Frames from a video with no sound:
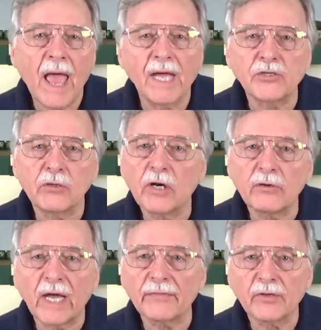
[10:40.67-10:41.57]
as you
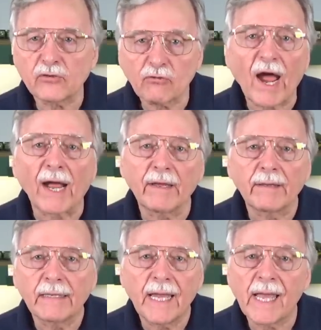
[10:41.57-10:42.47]
go down the track.
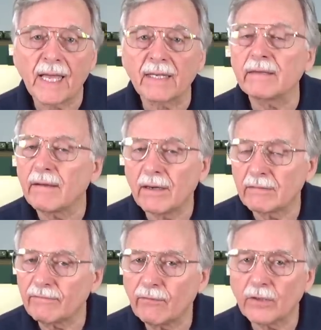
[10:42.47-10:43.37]
And
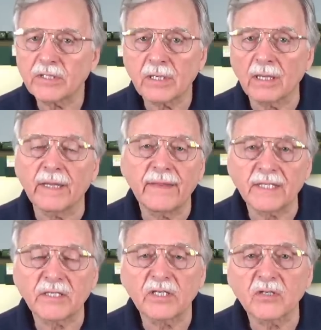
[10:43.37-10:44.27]
unfortunately,
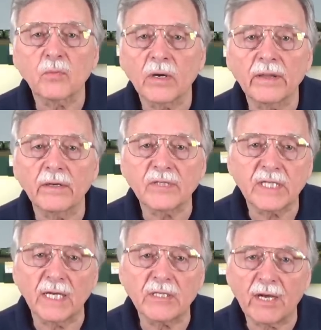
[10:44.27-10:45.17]
that's just one of those
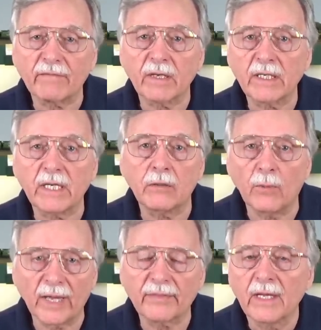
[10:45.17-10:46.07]
things you have to deal
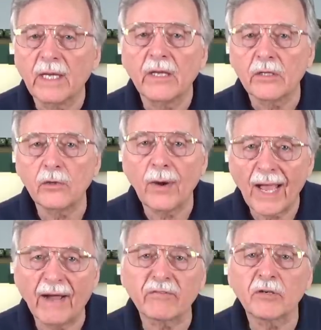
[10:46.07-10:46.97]
with. You
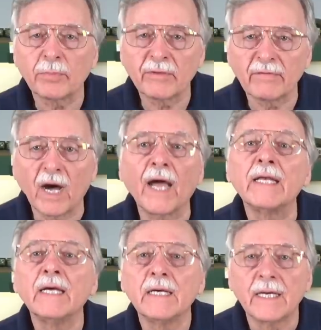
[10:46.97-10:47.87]
have to
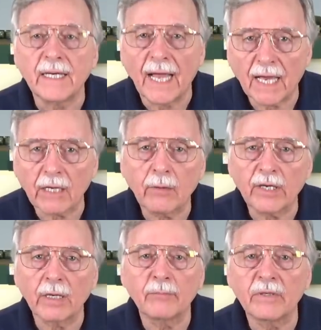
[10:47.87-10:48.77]
provide an
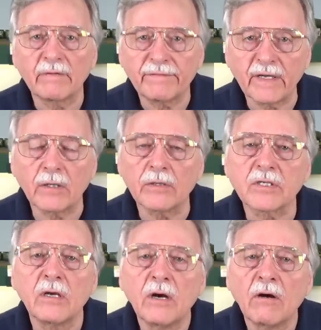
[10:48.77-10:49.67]
adequate number of
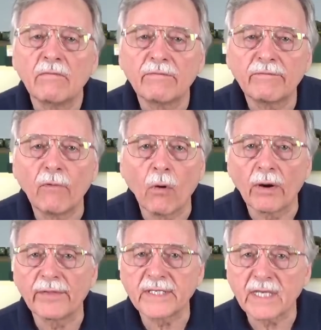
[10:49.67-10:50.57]
feeders
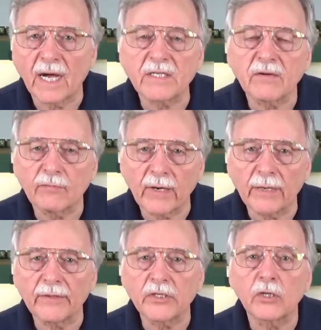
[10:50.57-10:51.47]
for the size of
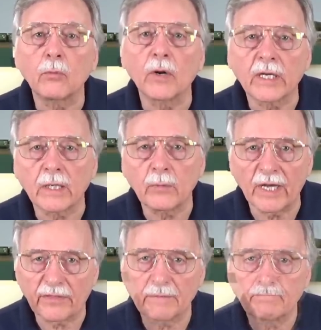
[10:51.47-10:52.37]
rail that you're working
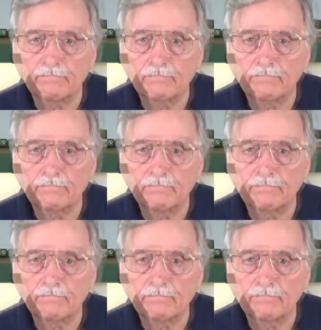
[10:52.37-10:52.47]
with.